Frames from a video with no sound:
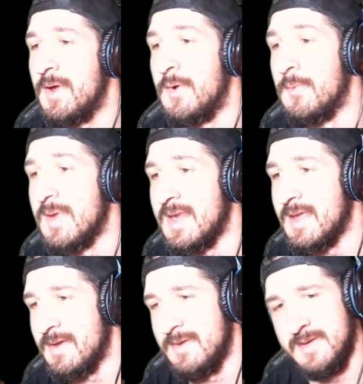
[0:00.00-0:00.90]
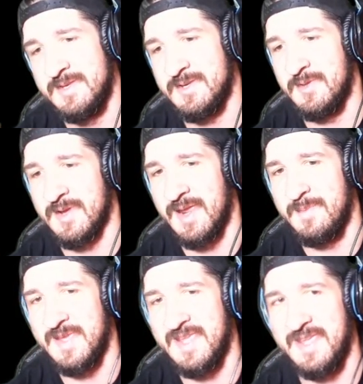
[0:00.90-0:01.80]
Arena. So they're going
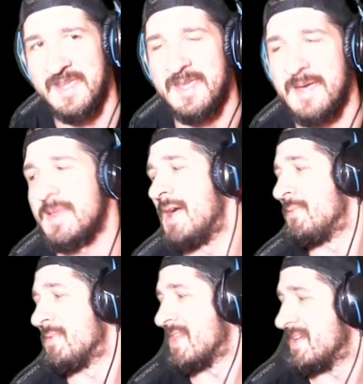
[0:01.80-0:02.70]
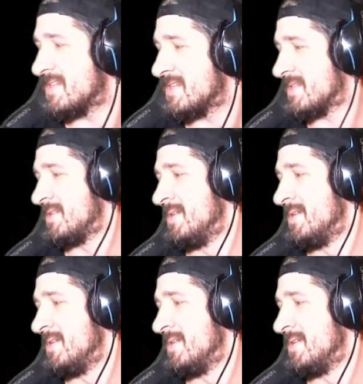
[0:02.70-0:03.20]
to be coming out with this